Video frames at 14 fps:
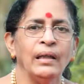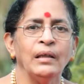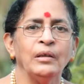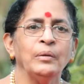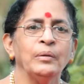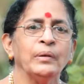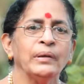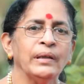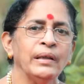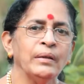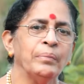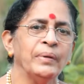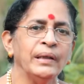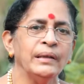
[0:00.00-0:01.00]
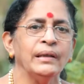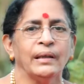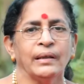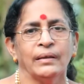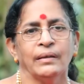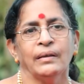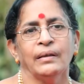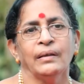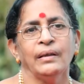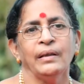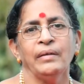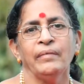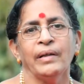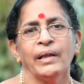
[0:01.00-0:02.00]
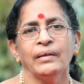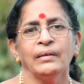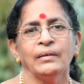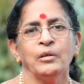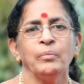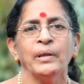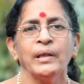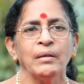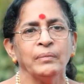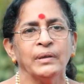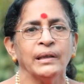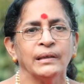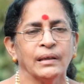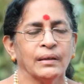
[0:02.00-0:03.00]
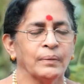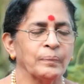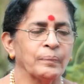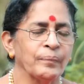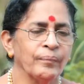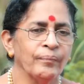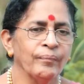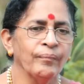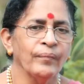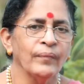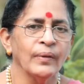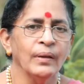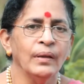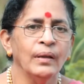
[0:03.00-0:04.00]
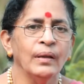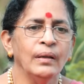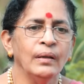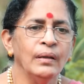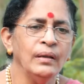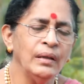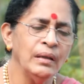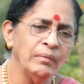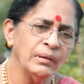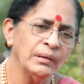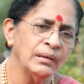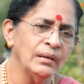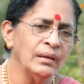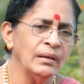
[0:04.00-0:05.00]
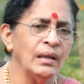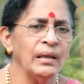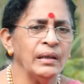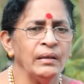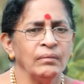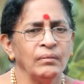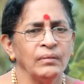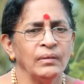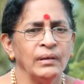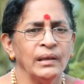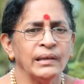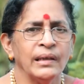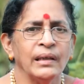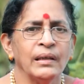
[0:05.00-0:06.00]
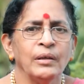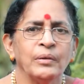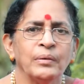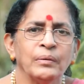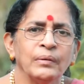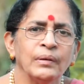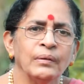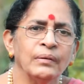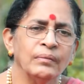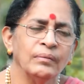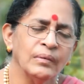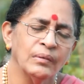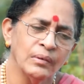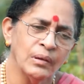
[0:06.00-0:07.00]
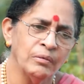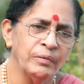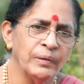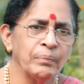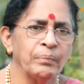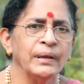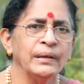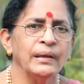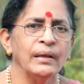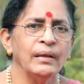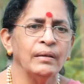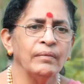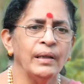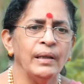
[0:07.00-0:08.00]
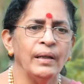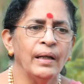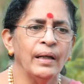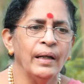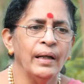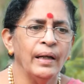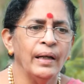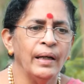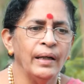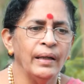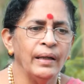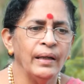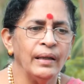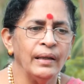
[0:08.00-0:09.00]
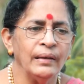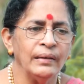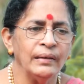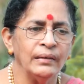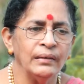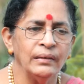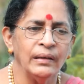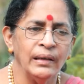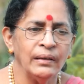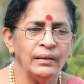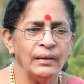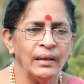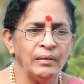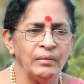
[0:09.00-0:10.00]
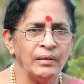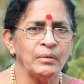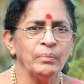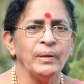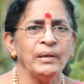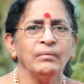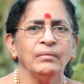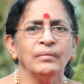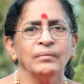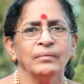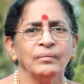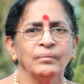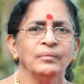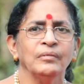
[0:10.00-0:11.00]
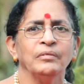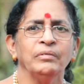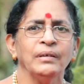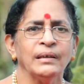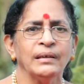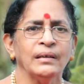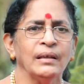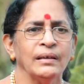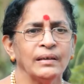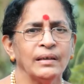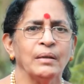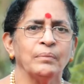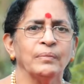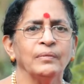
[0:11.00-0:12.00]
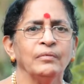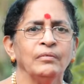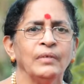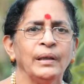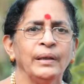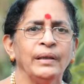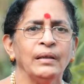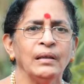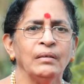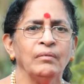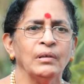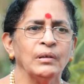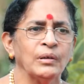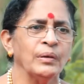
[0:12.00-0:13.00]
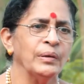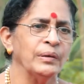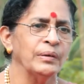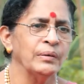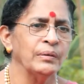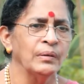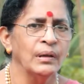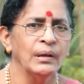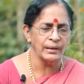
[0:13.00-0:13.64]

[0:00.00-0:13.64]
I had to take PG anyway to become teacher. Then I was, decided to go for PG level. And then that was my first step, why I was going to